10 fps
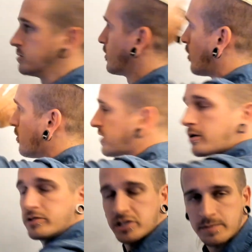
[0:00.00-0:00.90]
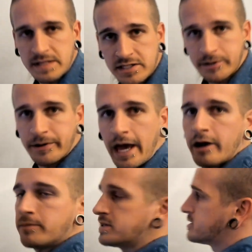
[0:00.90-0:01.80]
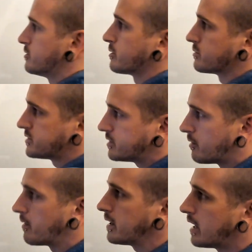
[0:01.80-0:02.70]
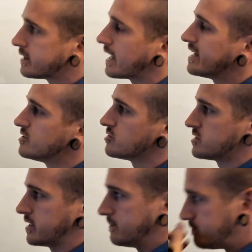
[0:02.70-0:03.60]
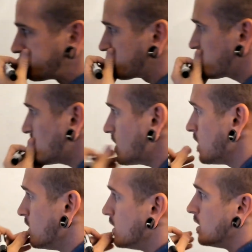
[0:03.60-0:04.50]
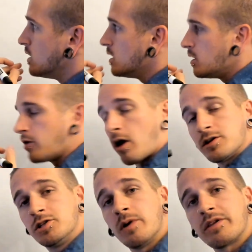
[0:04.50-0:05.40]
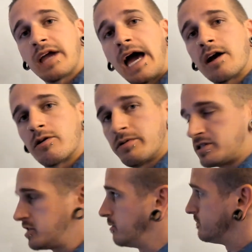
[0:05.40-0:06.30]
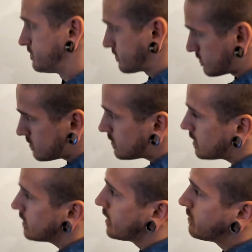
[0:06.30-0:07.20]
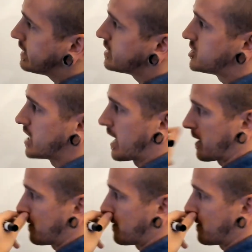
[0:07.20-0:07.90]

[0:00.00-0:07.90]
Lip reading: The whole thing would just be zeroed out. It'd be 0 equals 0, right? Not that interesting. There are two other categories, though, that we need to check.